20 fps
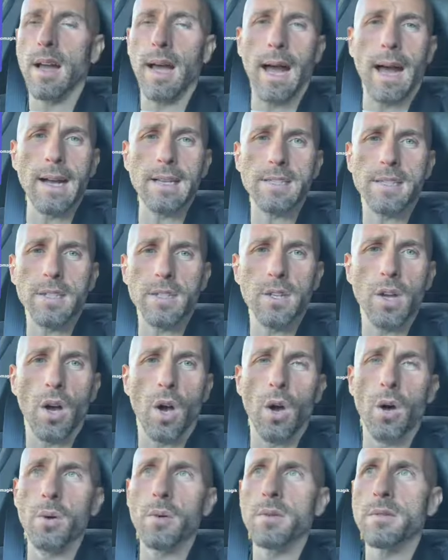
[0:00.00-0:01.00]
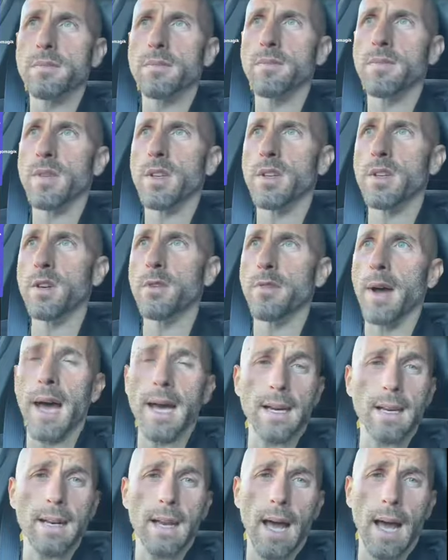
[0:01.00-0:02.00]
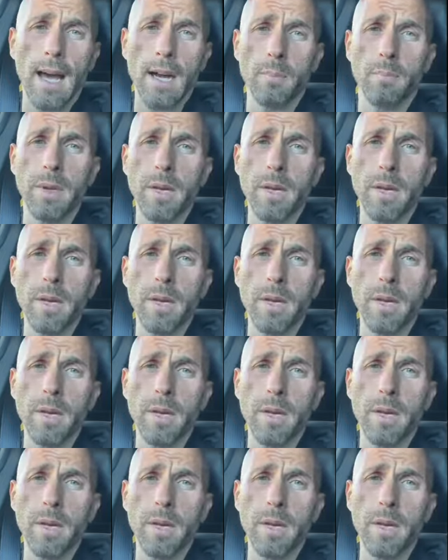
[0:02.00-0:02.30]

As you know, you've had a lot of